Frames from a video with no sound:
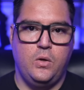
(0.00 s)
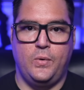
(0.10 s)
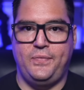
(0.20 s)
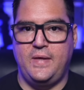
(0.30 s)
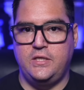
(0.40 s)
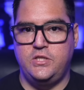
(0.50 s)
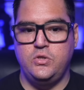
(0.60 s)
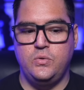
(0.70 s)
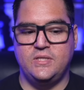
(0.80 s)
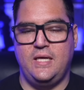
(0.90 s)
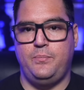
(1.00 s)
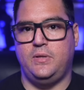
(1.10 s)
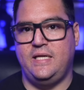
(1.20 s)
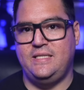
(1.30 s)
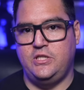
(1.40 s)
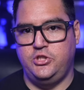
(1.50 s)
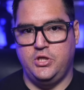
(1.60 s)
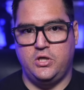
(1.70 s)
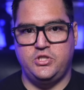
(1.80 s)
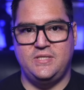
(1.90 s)
What they do is they place
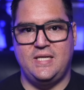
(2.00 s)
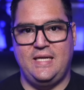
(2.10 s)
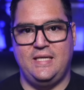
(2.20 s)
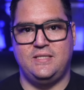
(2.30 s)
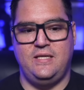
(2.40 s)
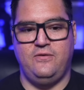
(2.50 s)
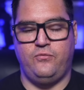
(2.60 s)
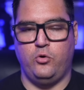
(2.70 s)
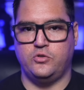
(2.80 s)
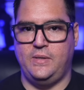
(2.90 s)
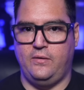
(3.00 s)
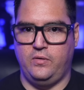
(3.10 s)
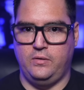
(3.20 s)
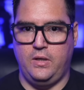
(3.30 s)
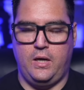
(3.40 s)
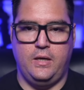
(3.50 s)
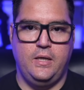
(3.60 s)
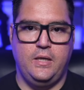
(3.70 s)
injunctions against the enforcement of the law.